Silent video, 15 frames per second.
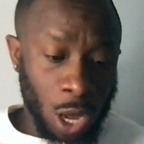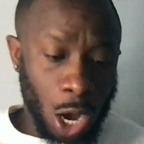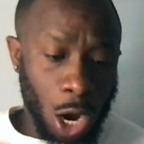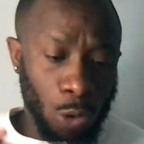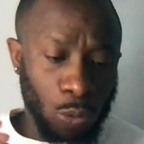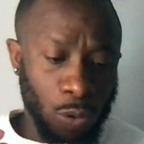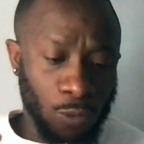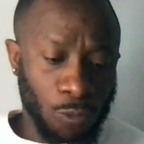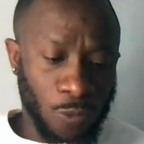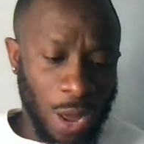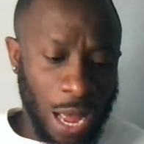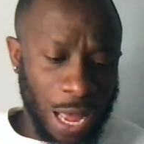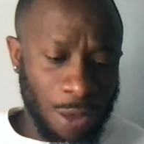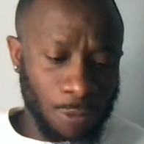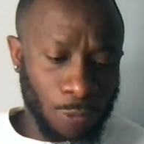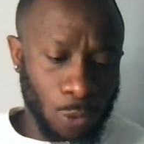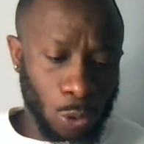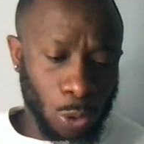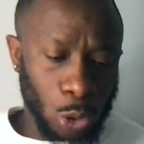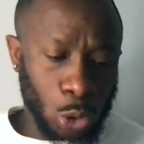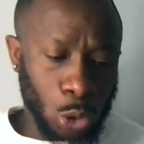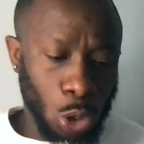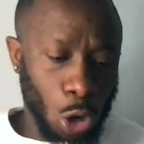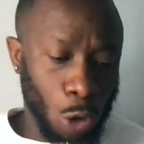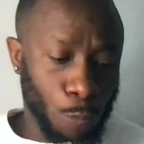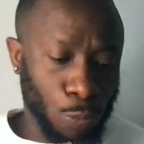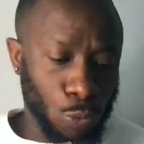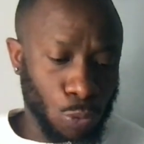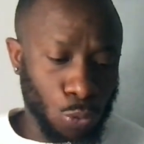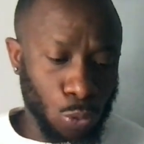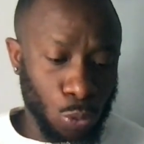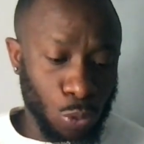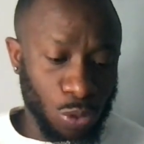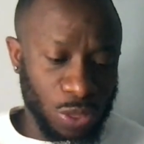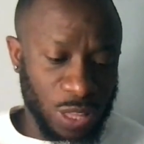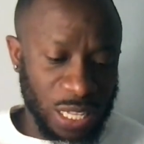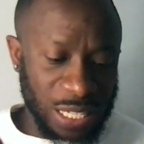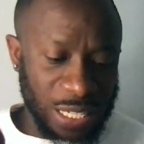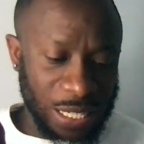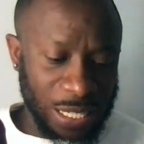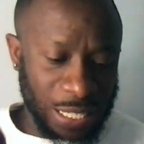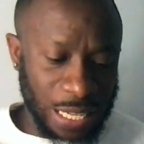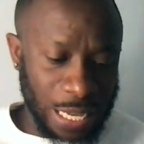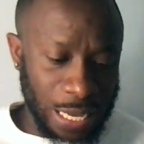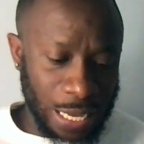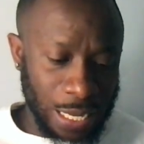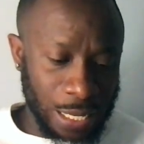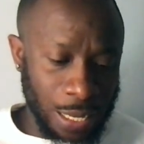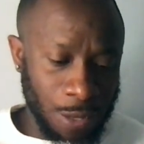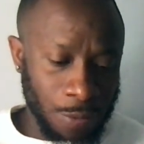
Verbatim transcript: a revival to uproot this seed.